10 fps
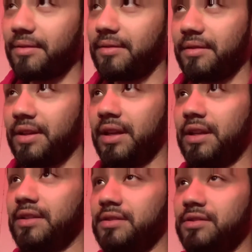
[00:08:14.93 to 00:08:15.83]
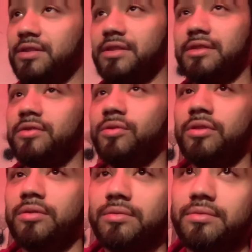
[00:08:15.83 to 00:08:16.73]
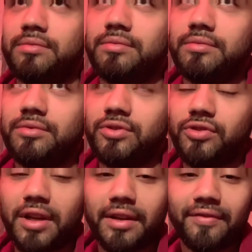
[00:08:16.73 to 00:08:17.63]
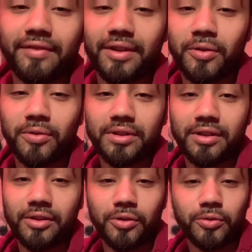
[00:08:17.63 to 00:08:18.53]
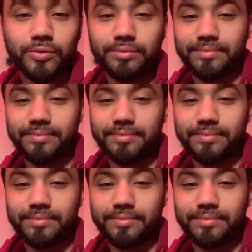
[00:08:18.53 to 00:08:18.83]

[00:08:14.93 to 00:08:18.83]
yeah, this is just, you know, Shrek and Fiona, the whole